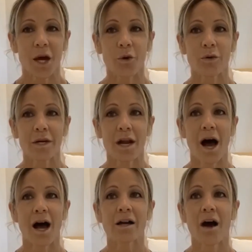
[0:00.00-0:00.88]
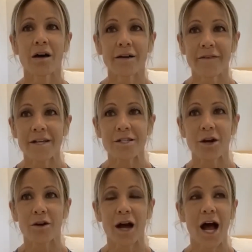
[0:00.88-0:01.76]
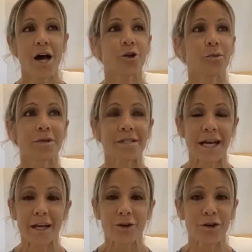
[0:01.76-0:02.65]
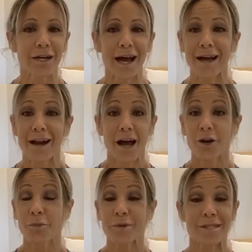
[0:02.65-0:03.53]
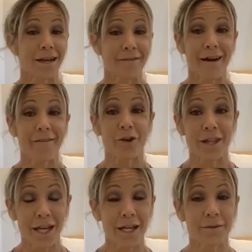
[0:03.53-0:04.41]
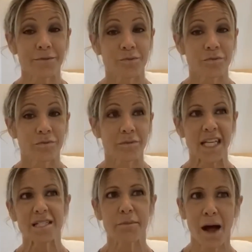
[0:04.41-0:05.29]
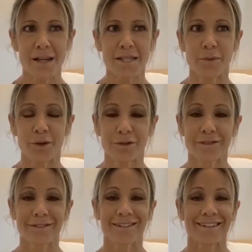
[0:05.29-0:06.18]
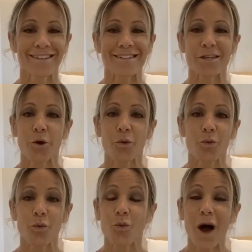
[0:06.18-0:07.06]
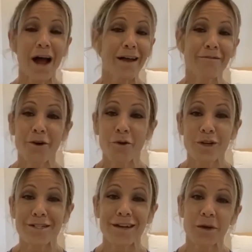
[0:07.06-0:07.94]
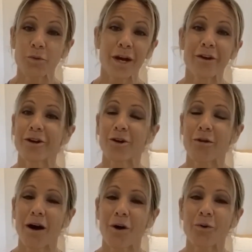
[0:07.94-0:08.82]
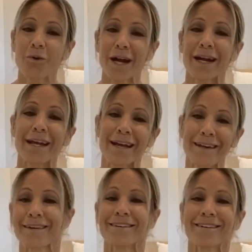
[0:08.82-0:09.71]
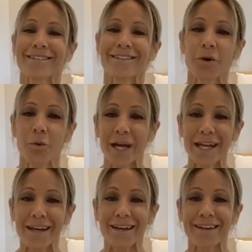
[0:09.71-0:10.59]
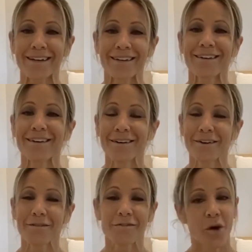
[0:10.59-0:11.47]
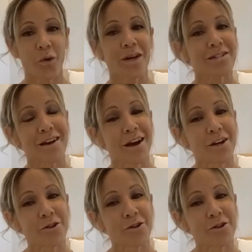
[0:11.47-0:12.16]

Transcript: not all of us are 100% good at 100% of everything. It's impossible. So why focus on where you're already weak? Focus on your